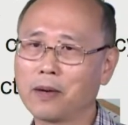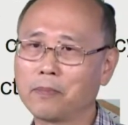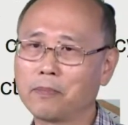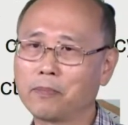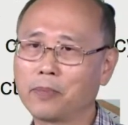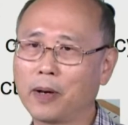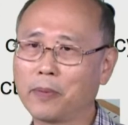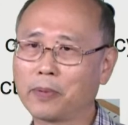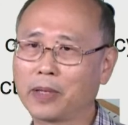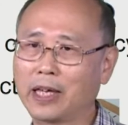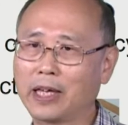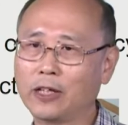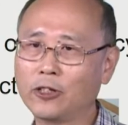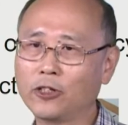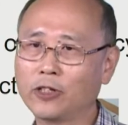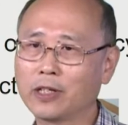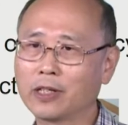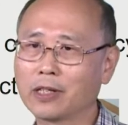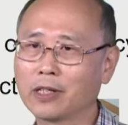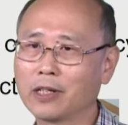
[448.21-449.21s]

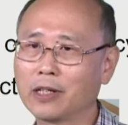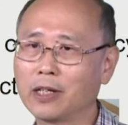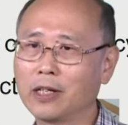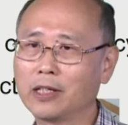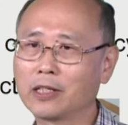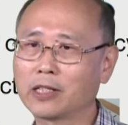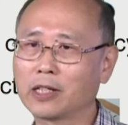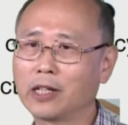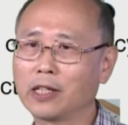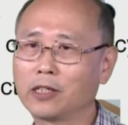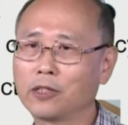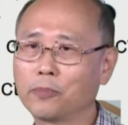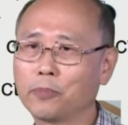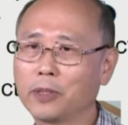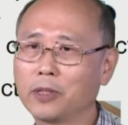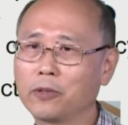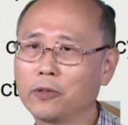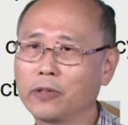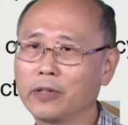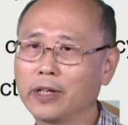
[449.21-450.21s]
propagation is going to
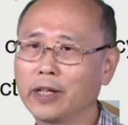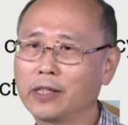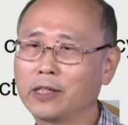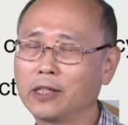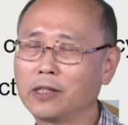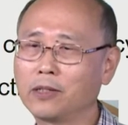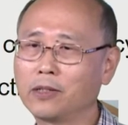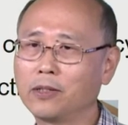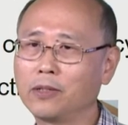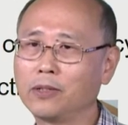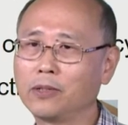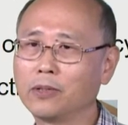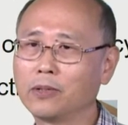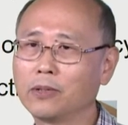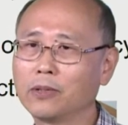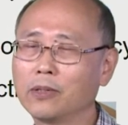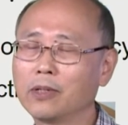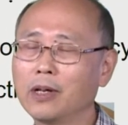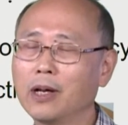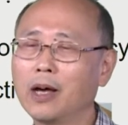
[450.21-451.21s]
be related
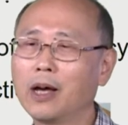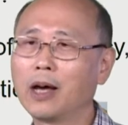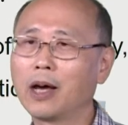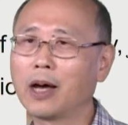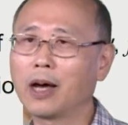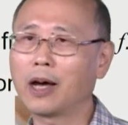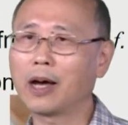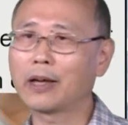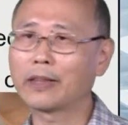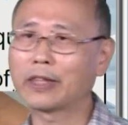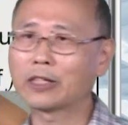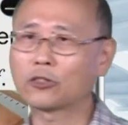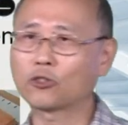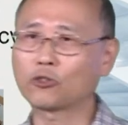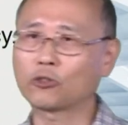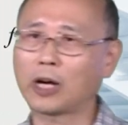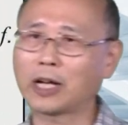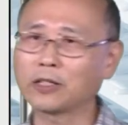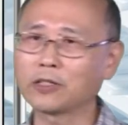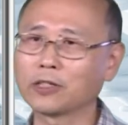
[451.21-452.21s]
to the
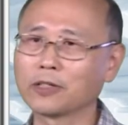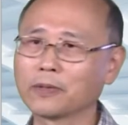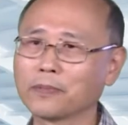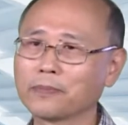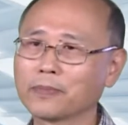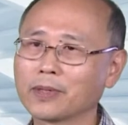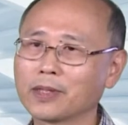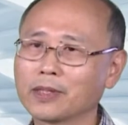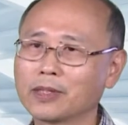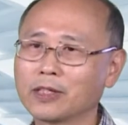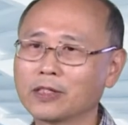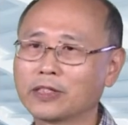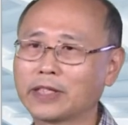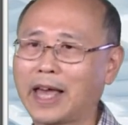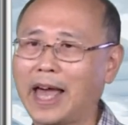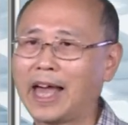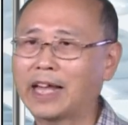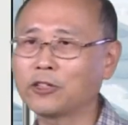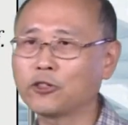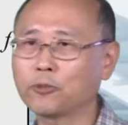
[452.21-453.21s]
structure. This
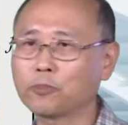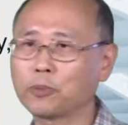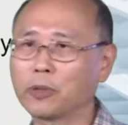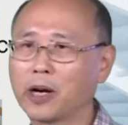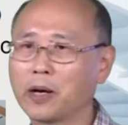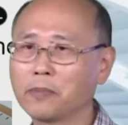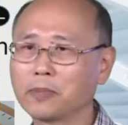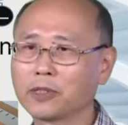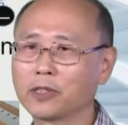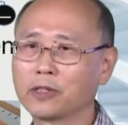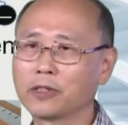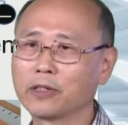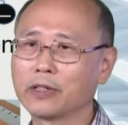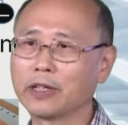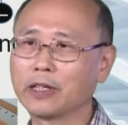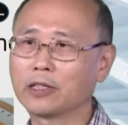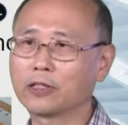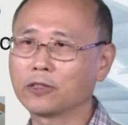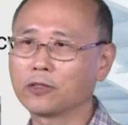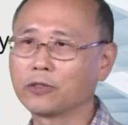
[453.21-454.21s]
H parameter
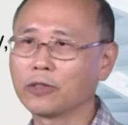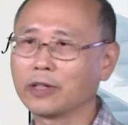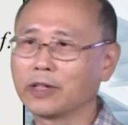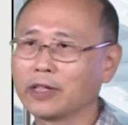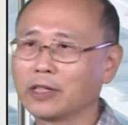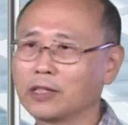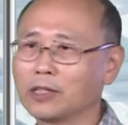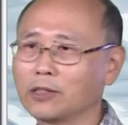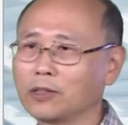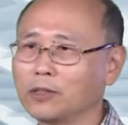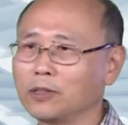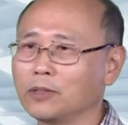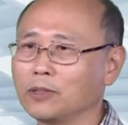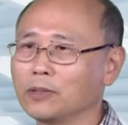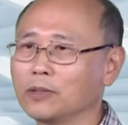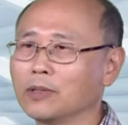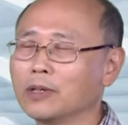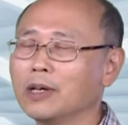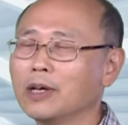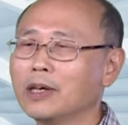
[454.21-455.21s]
is related
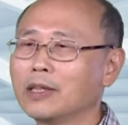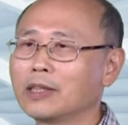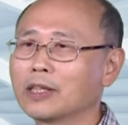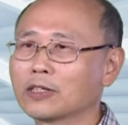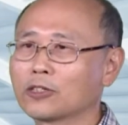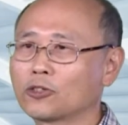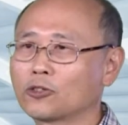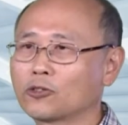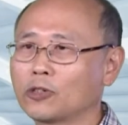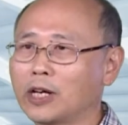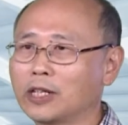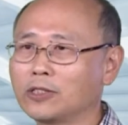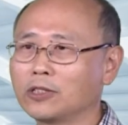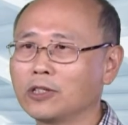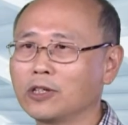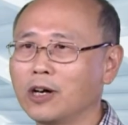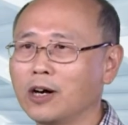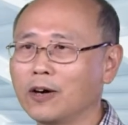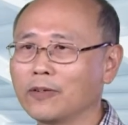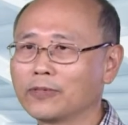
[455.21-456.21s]
to the
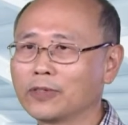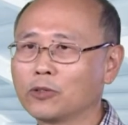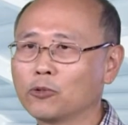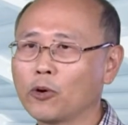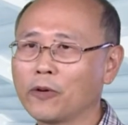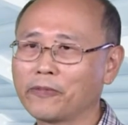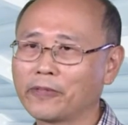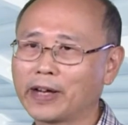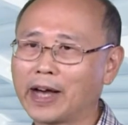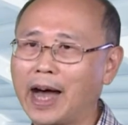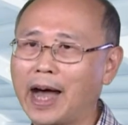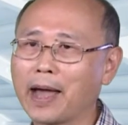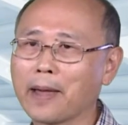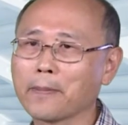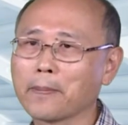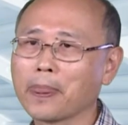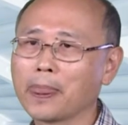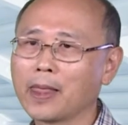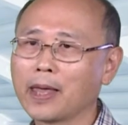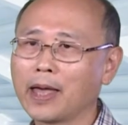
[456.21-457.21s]
structure of the waveguide.
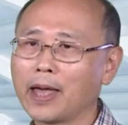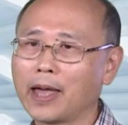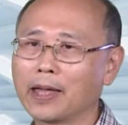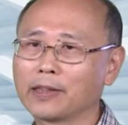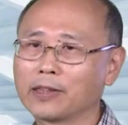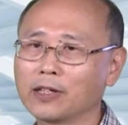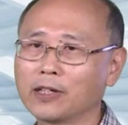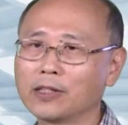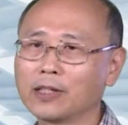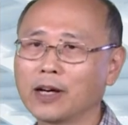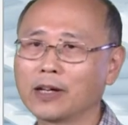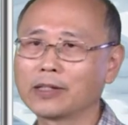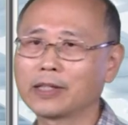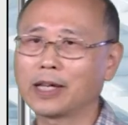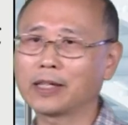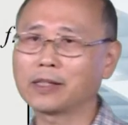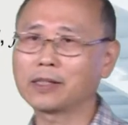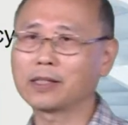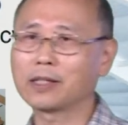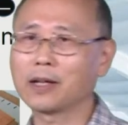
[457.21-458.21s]
And turn out
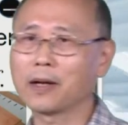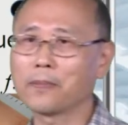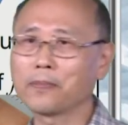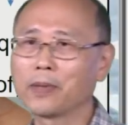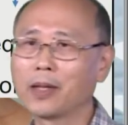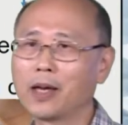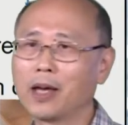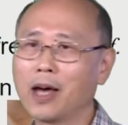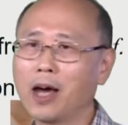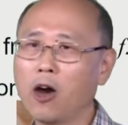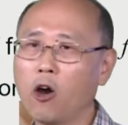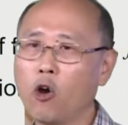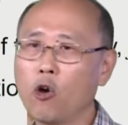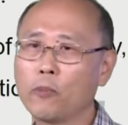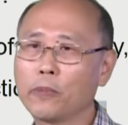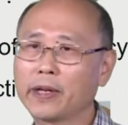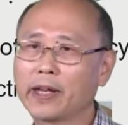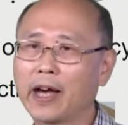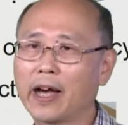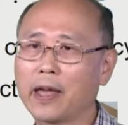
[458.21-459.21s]
that
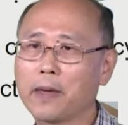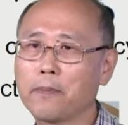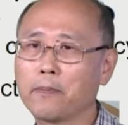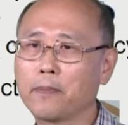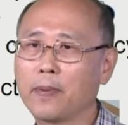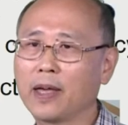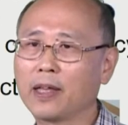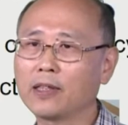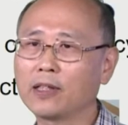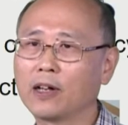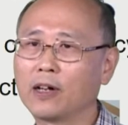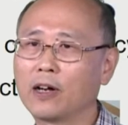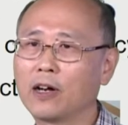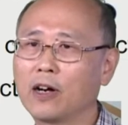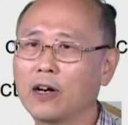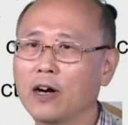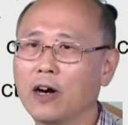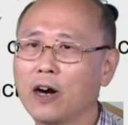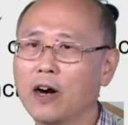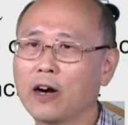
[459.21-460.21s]
omega and
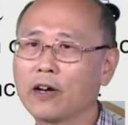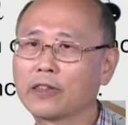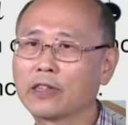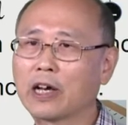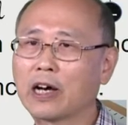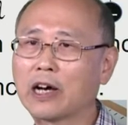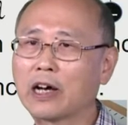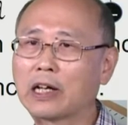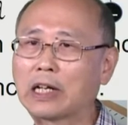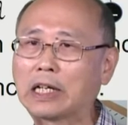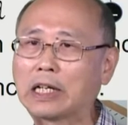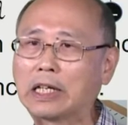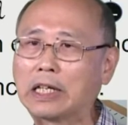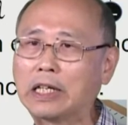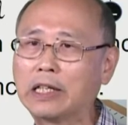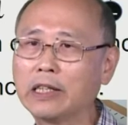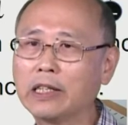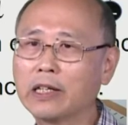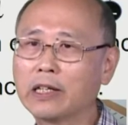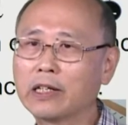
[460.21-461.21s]
beta are not
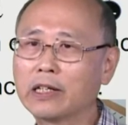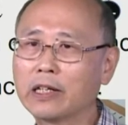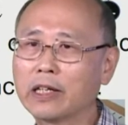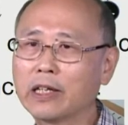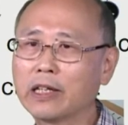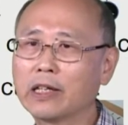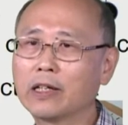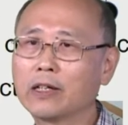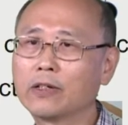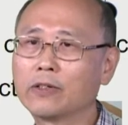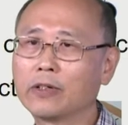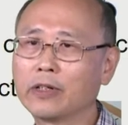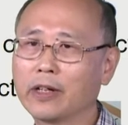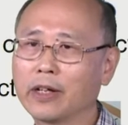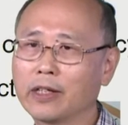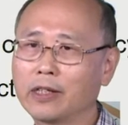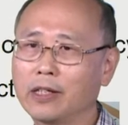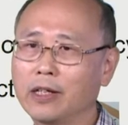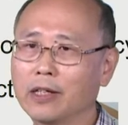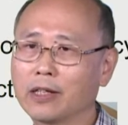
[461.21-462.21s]
linearly
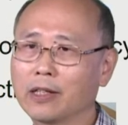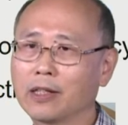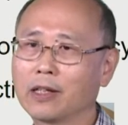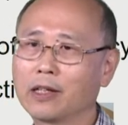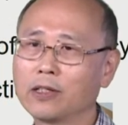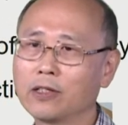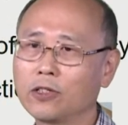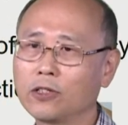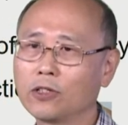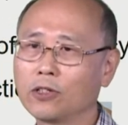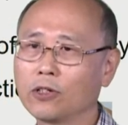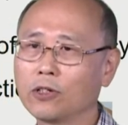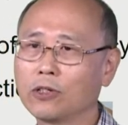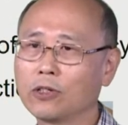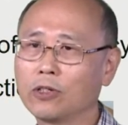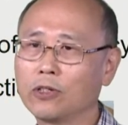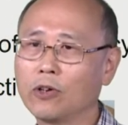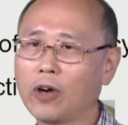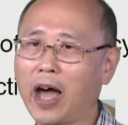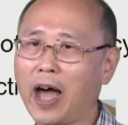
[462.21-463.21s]
related. So
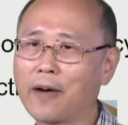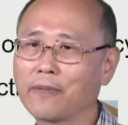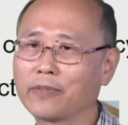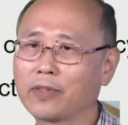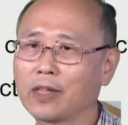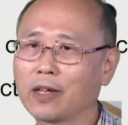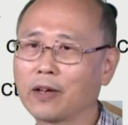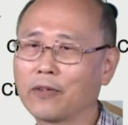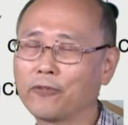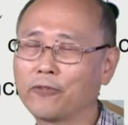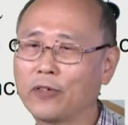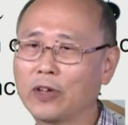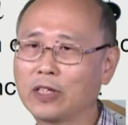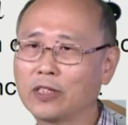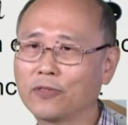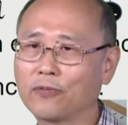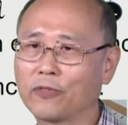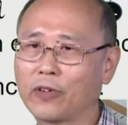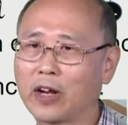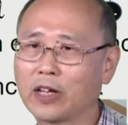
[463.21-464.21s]
you have the
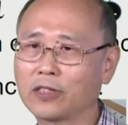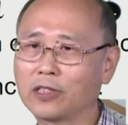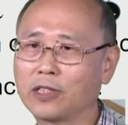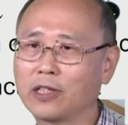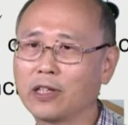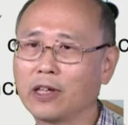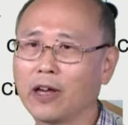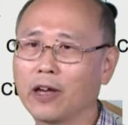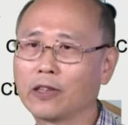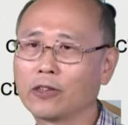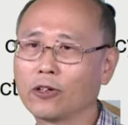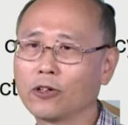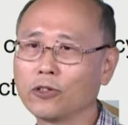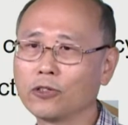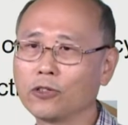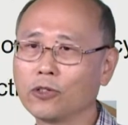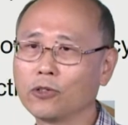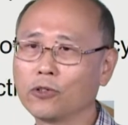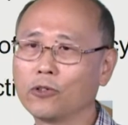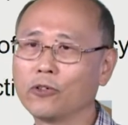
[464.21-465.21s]
phase velocity and
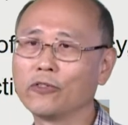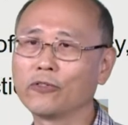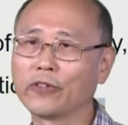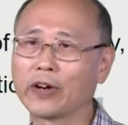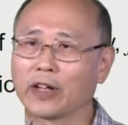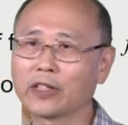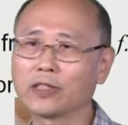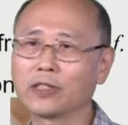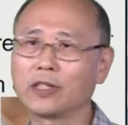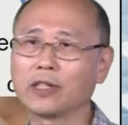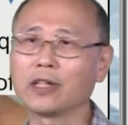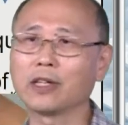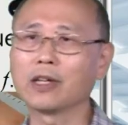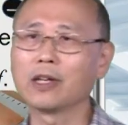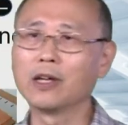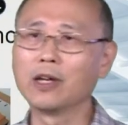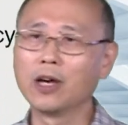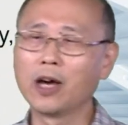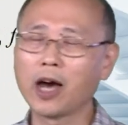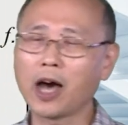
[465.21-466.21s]
also group velocity,
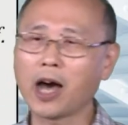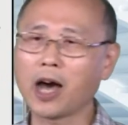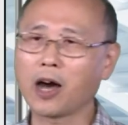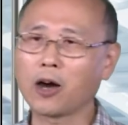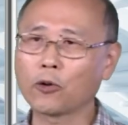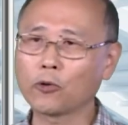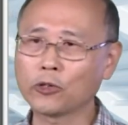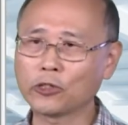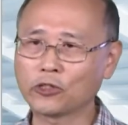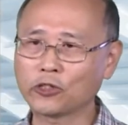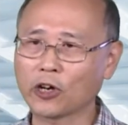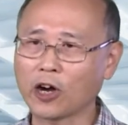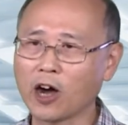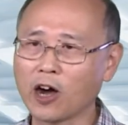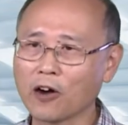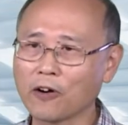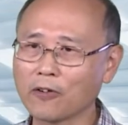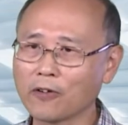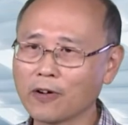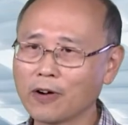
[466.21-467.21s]
which
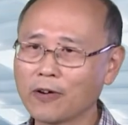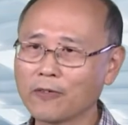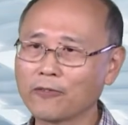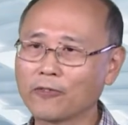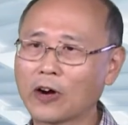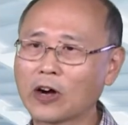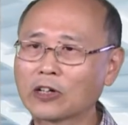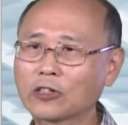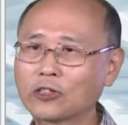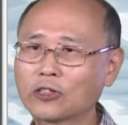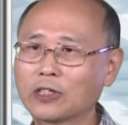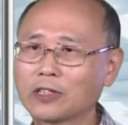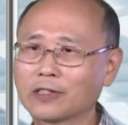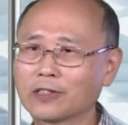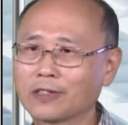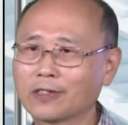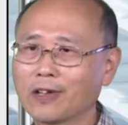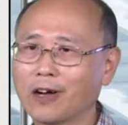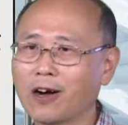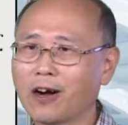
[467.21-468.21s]
are
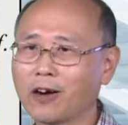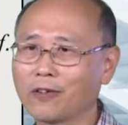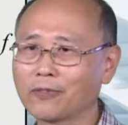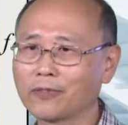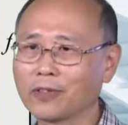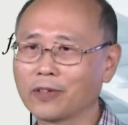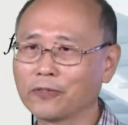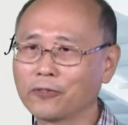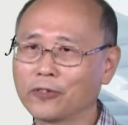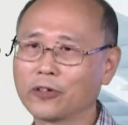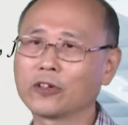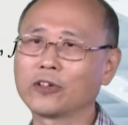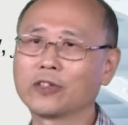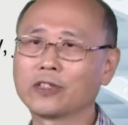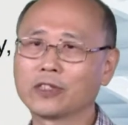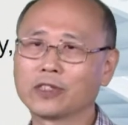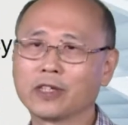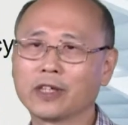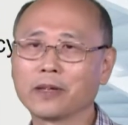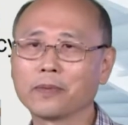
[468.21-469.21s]
functions of the
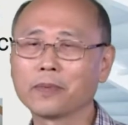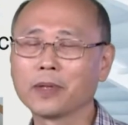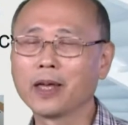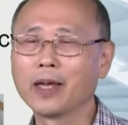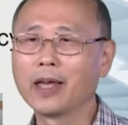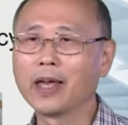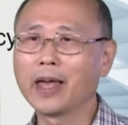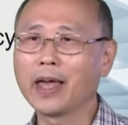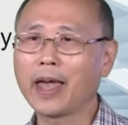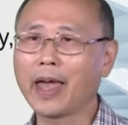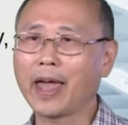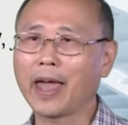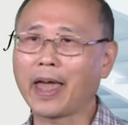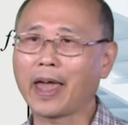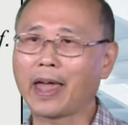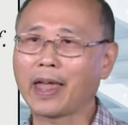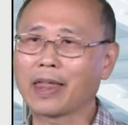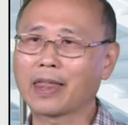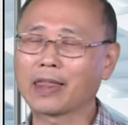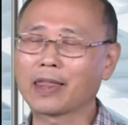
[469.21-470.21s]
frequency.
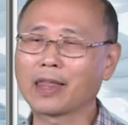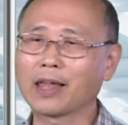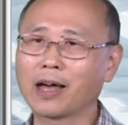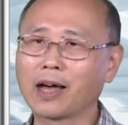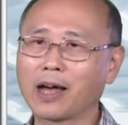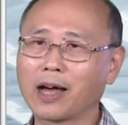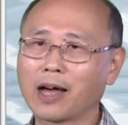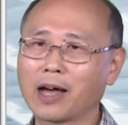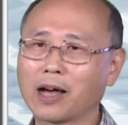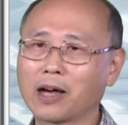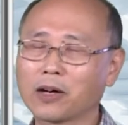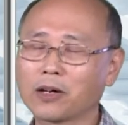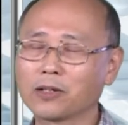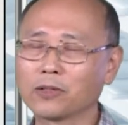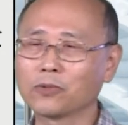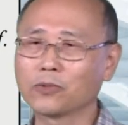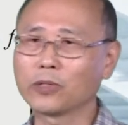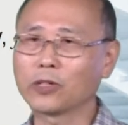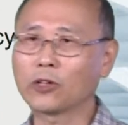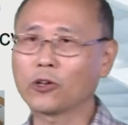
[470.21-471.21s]
And
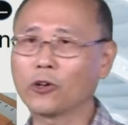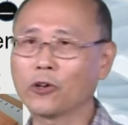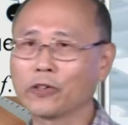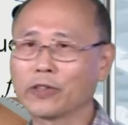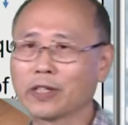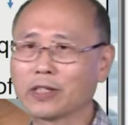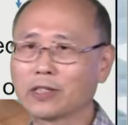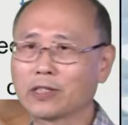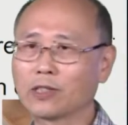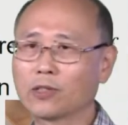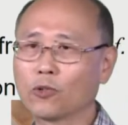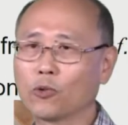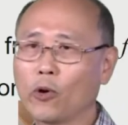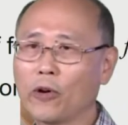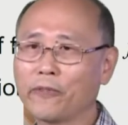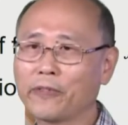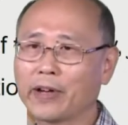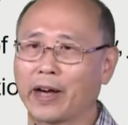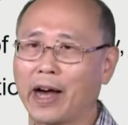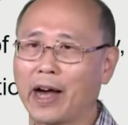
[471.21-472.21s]
we call this
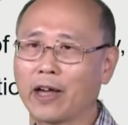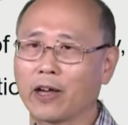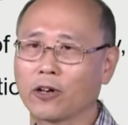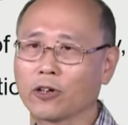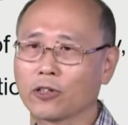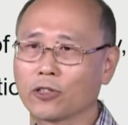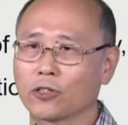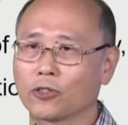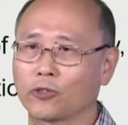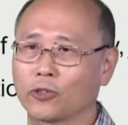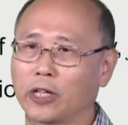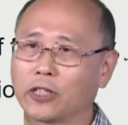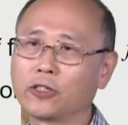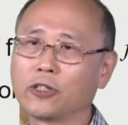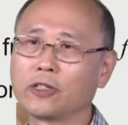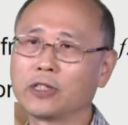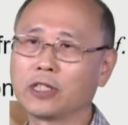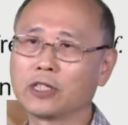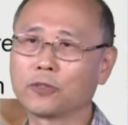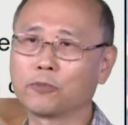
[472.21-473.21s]
waveguide or
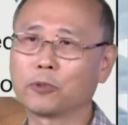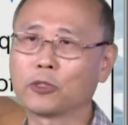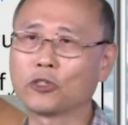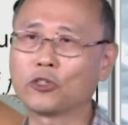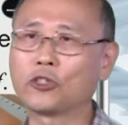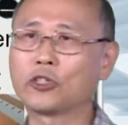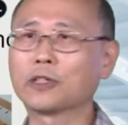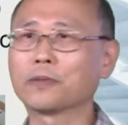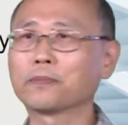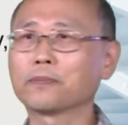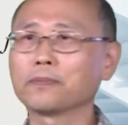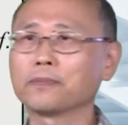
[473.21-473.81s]
structure dispersion.